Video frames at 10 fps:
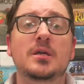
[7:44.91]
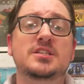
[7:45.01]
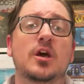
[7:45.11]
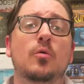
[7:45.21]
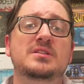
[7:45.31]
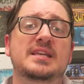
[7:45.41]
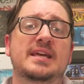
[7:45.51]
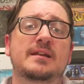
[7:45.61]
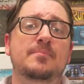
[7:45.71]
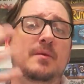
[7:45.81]
So once
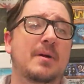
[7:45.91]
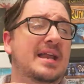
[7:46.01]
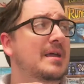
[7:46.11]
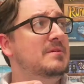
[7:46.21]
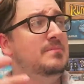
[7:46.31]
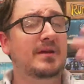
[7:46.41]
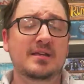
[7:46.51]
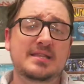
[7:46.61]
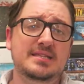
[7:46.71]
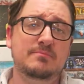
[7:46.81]
again, my name is
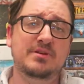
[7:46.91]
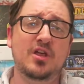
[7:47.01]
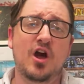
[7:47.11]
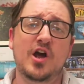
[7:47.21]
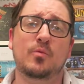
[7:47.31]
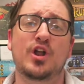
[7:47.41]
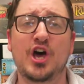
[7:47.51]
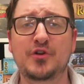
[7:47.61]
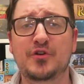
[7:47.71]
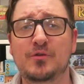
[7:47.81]
Billy. This has been the Hard
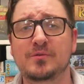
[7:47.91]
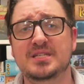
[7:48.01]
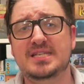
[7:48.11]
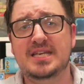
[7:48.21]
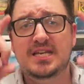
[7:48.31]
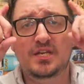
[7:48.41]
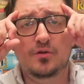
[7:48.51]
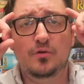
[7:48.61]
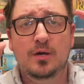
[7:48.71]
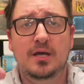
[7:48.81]
100. We will see
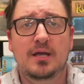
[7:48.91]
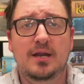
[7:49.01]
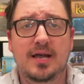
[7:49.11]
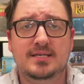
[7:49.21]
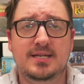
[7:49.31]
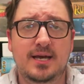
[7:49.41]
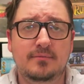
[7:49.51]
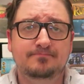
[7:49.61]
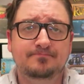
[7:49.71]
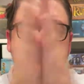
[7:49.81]
you next time.